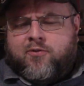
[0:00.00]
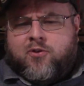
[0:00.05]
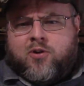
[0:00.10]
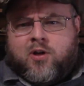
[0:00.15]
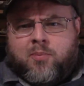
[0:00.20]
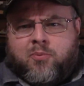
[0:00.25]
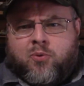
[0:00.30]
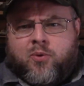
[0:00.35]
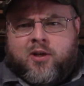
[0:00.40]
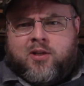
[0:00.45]
a
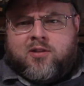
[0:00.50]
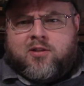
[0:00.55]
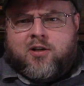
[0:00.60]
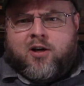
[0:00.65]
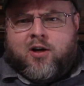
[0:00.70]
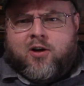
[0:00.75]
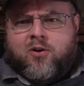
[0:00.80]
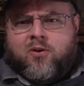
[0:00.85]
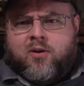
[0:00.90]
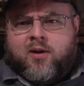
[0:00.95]
couple weeks
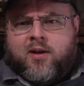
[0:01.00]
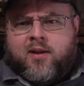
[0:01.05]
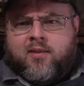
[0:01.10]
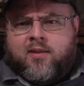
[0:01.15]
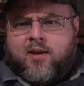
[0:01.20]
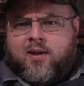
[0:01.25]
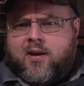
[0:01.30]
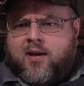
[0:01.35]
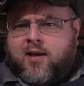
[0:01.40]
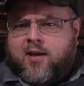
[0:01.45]
ago, and
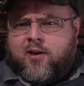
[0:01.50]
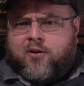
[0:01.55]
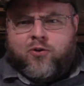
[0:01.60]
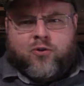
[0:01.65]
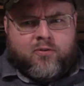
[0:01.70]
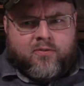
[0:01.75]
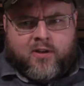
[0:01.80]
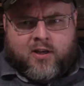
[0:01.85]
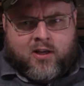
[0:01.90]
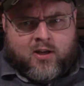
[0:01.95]
then had a
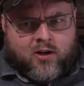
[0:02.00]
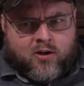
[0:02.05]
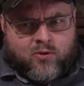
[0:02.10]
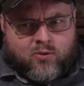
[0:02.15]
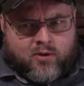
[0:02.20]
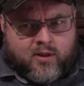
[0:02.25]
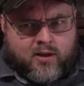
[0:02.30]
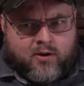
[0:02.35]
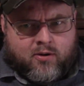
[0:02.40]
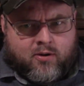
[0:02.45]
new video
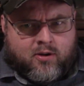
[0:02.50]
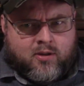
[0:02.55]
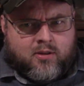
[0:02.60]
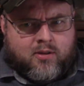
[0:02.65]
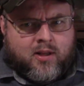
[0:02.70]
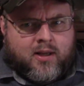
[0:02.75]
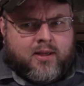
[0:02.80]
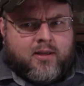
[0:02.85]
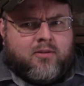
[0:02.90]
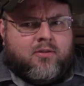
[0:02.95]
where they were
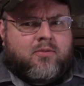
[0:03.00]
like